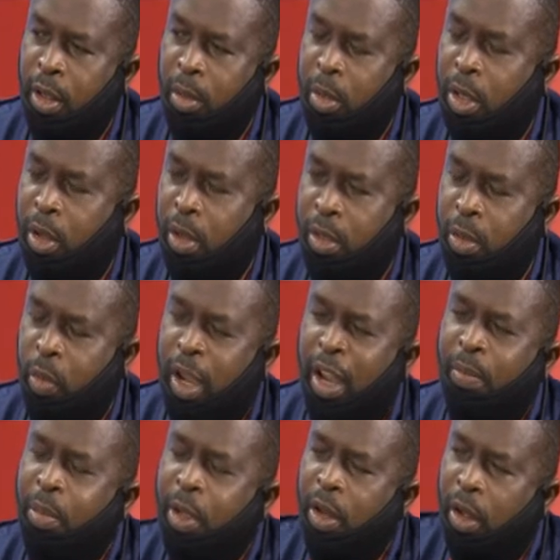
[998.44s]
Because we
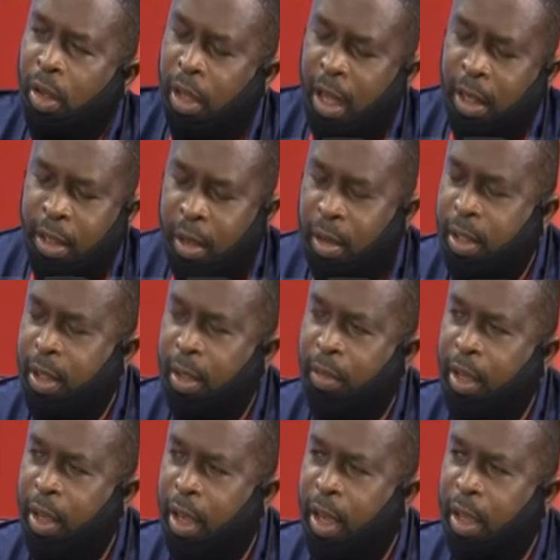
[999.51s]
have been at the
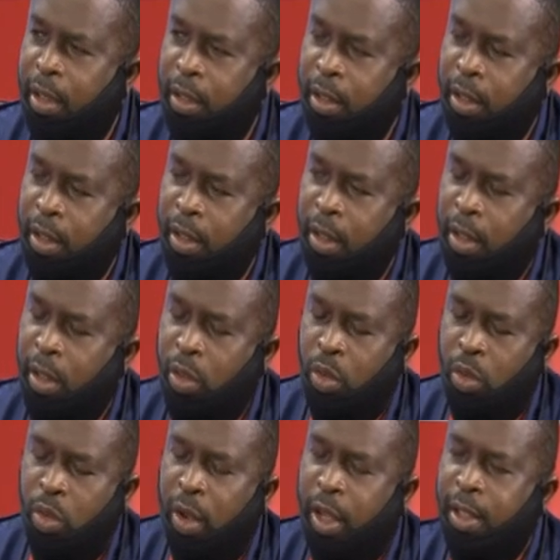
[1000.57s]
receiving end.
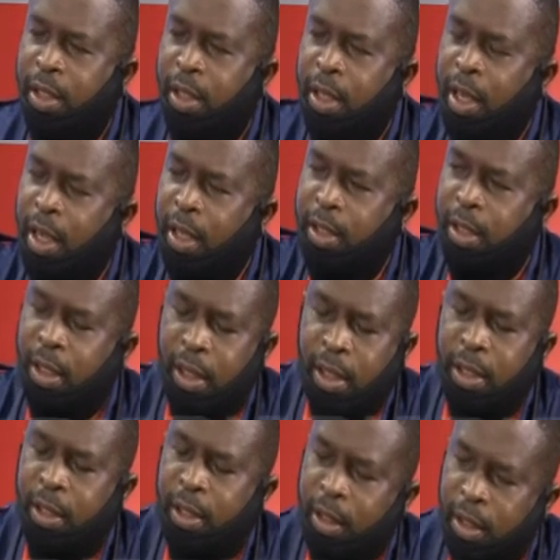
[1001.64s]

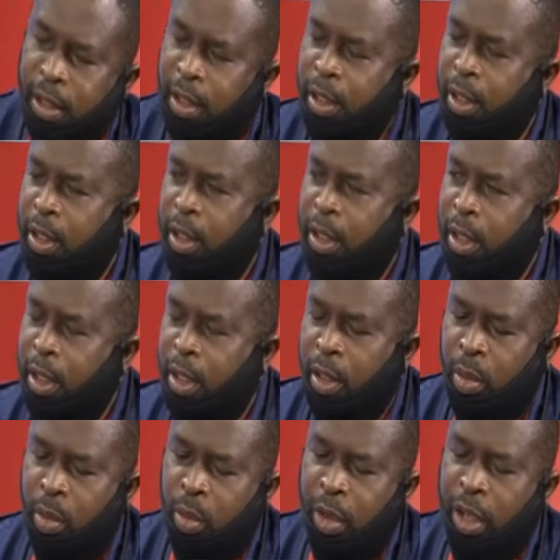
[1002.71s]
2018,
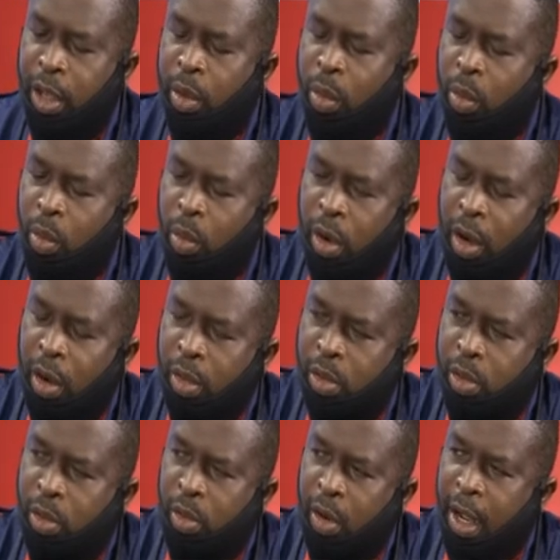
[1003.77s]
we were on
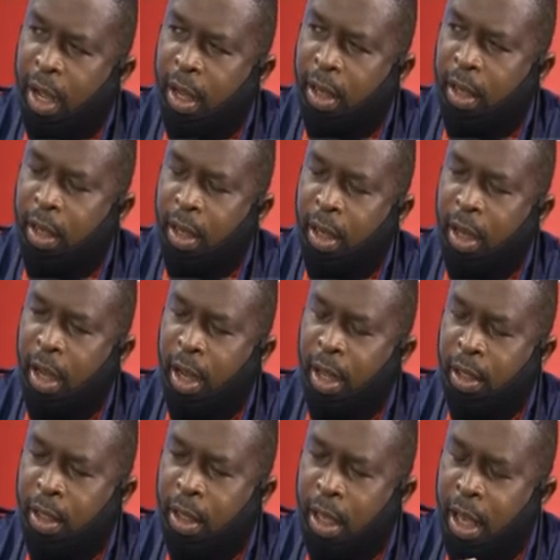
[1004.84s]
strike.
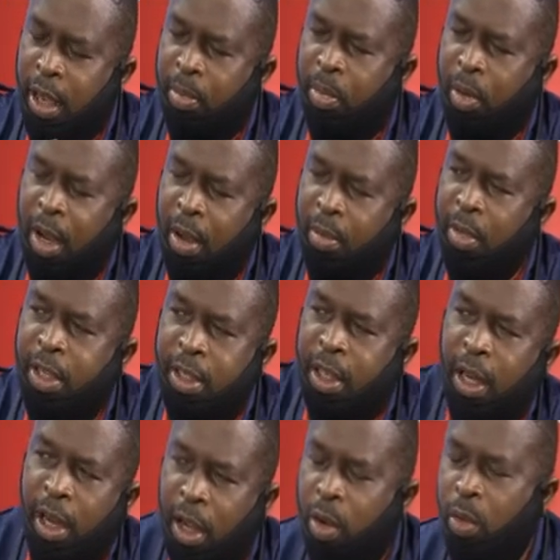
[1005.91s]
And April and May
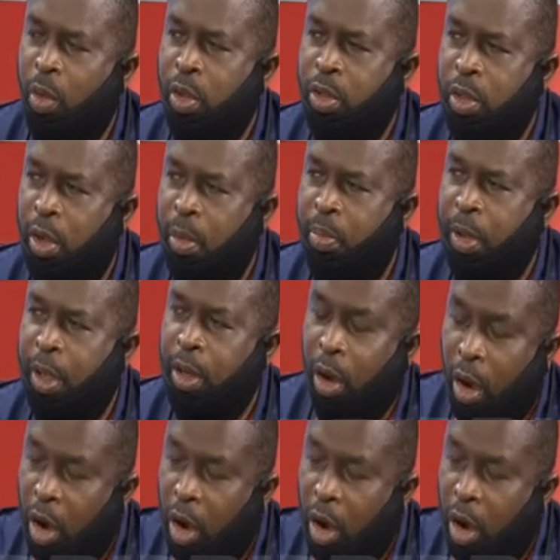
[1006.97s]
salary was not paid.